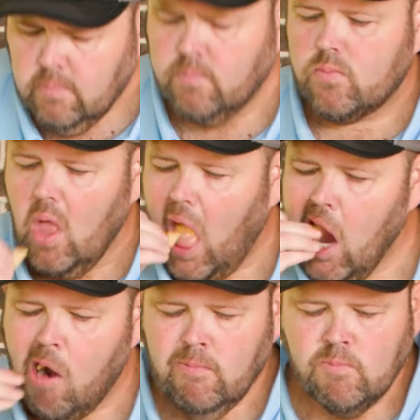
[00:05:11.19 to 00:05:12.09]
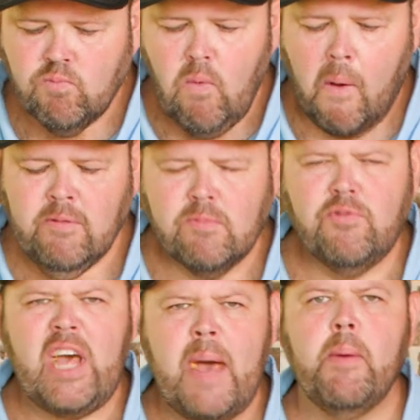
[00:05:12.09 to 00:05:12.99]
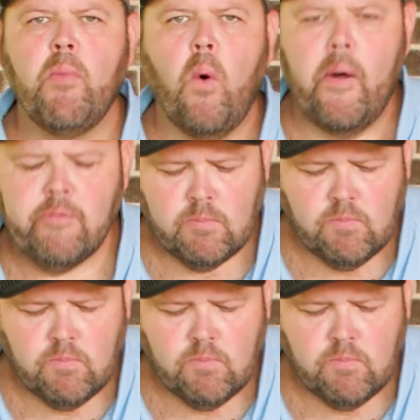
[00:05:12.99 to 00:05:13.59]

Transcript: Mmm. Damn it, boy.